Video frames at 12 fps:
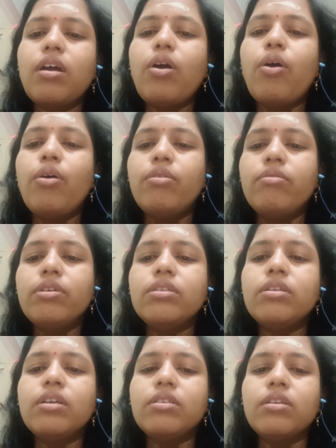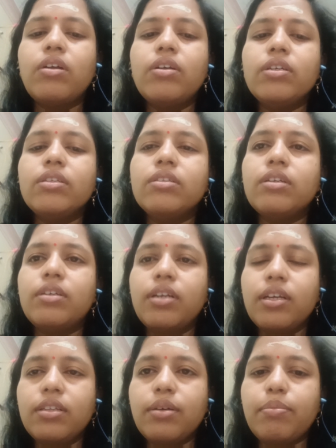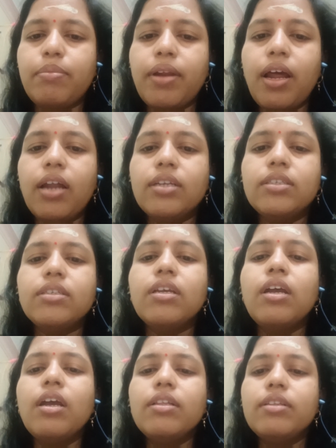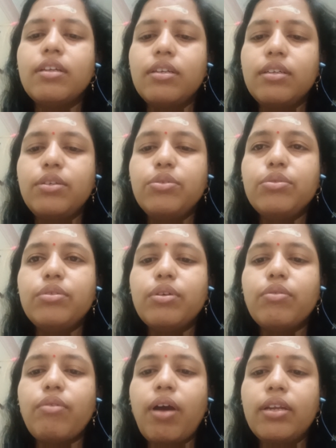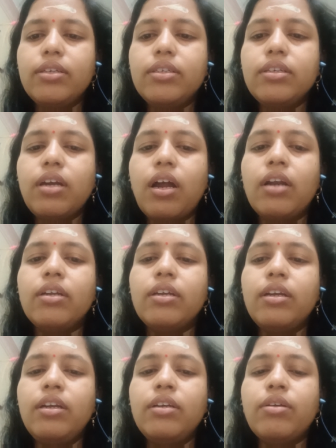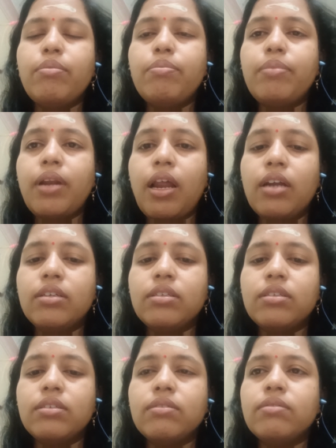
always result in the death of plants, they reduce the quality and yield of plants.